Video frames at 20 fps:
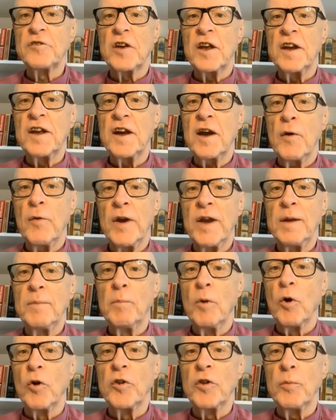is going to go
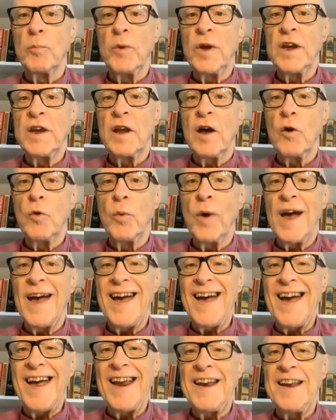any more than we know
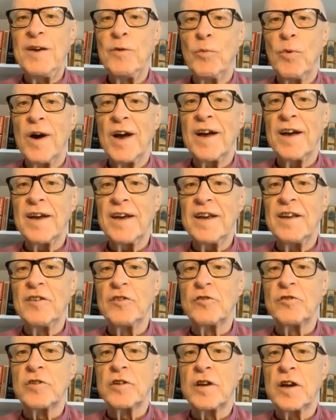where anywhere
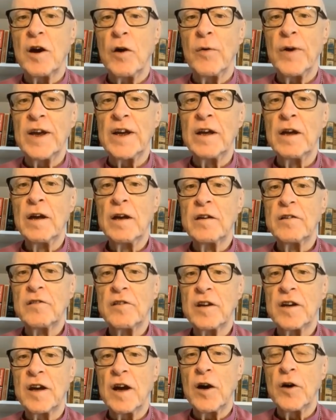is going no, mm-hmm.
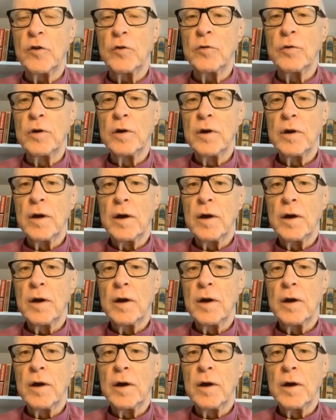to oh, go. Yeah.